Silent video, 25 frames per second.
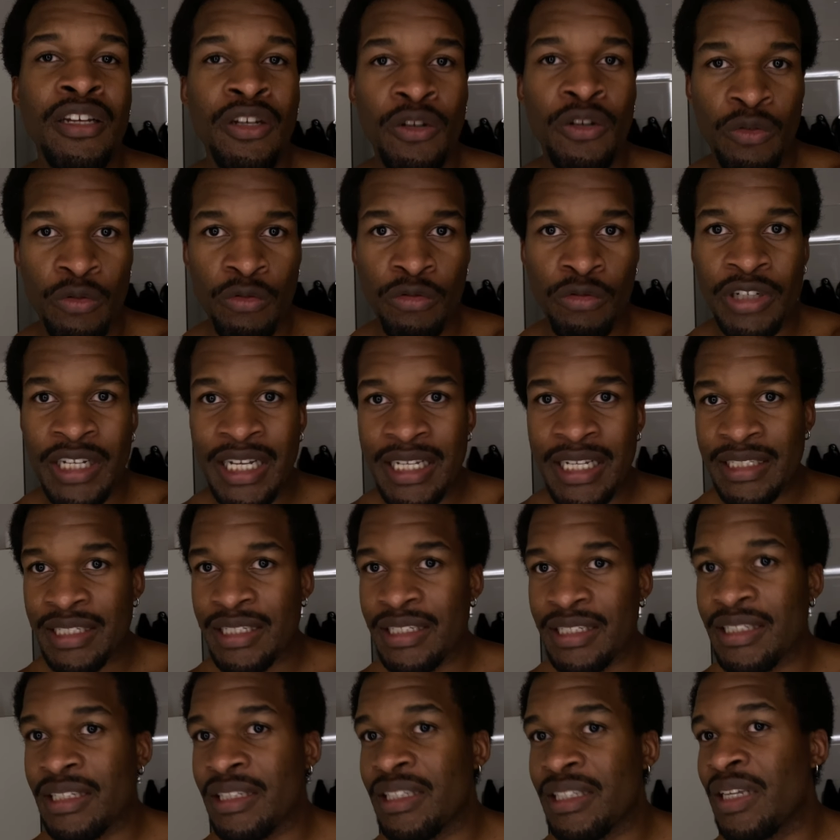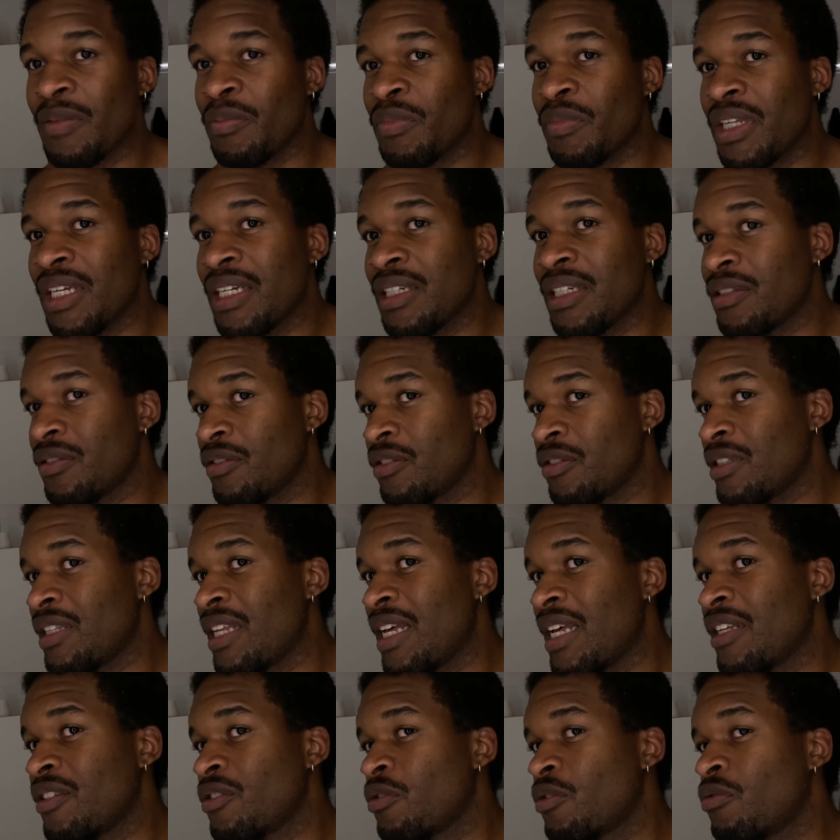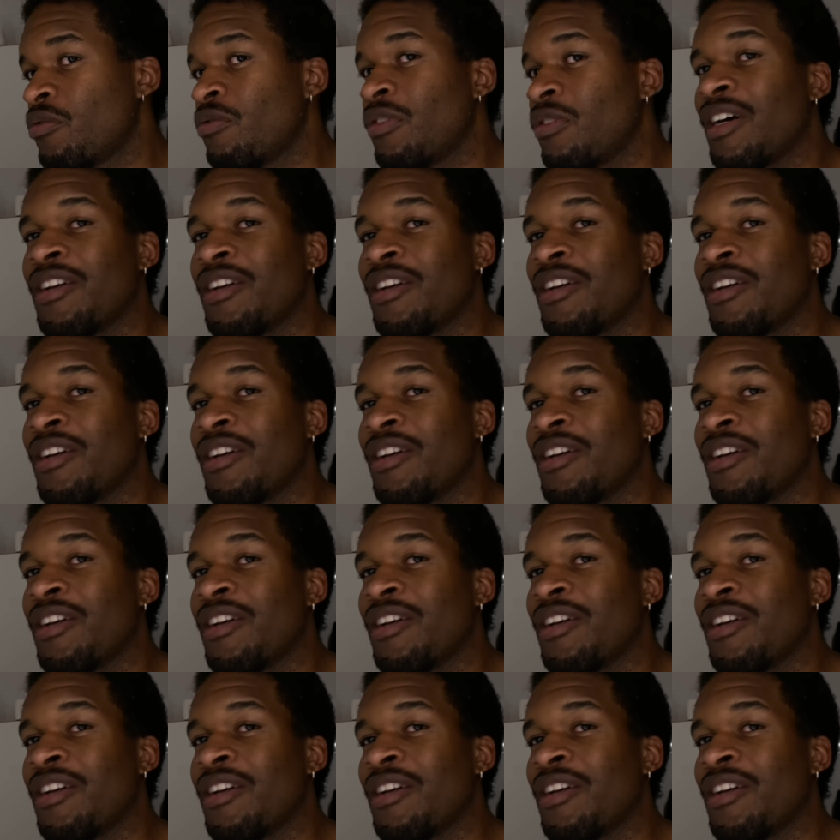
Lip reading: who dances in Temptations dance crew.